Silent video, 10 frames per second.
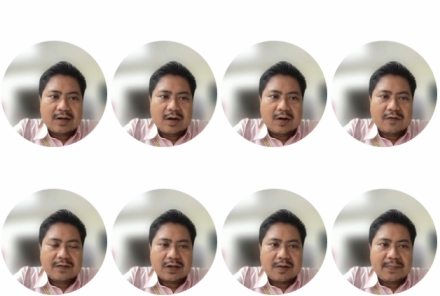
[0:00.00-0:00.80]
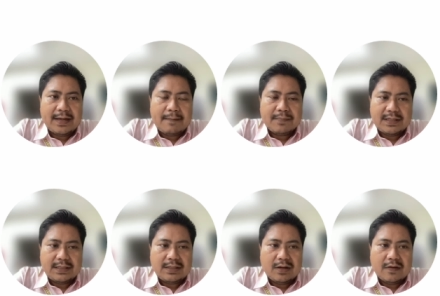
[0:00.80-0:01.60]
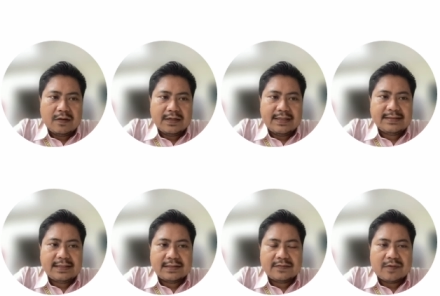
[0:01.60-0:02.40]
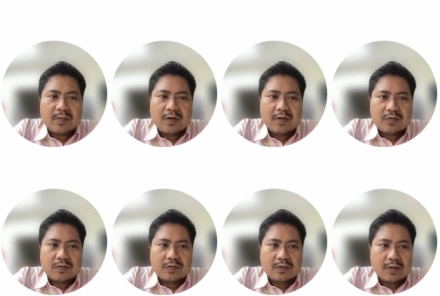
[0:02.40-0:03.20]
of the complex number, or the distance from O to